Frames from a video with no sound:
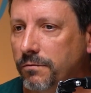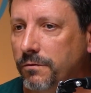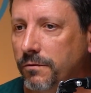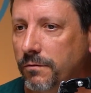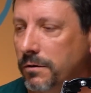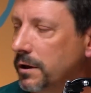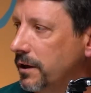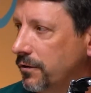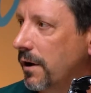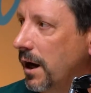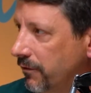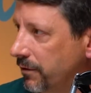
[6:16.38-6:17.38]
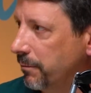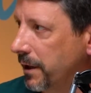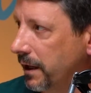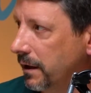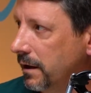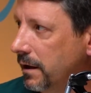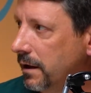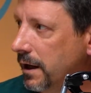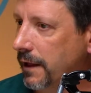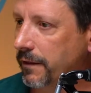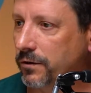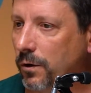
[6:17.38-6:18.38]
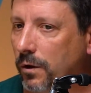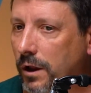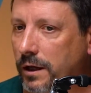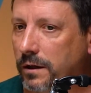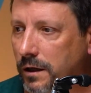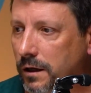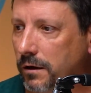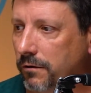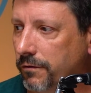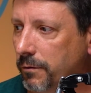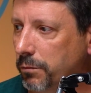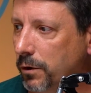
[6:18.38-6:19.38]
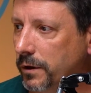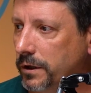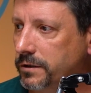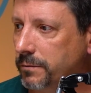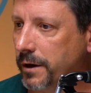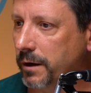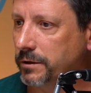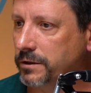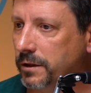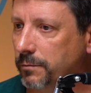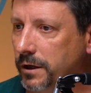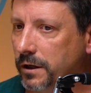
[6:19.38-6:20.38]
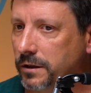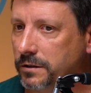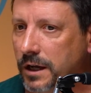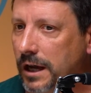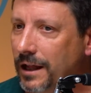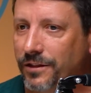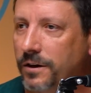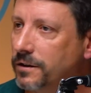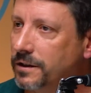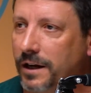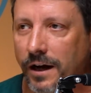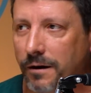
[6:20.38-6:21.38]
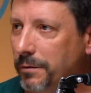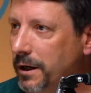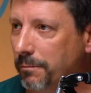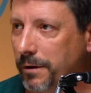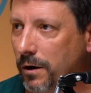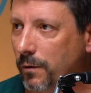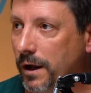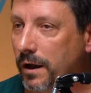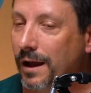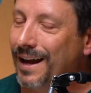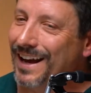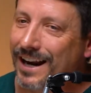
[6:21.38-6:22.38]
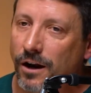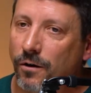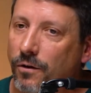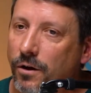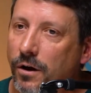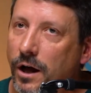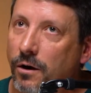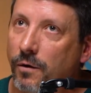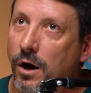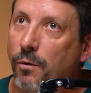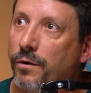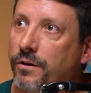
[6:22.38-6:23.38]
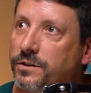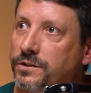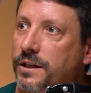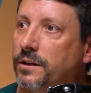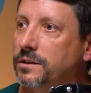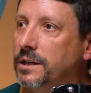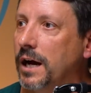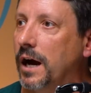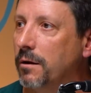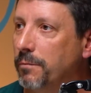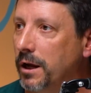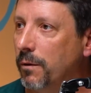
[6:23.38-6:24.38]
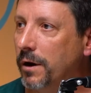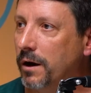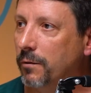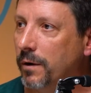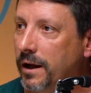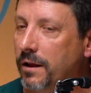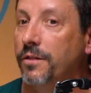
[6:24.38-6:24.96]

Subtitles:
really drives me and this whole idea of employee supremacy, because there's got to be a better way. And I don't know, I won't even say there's got to be a better way.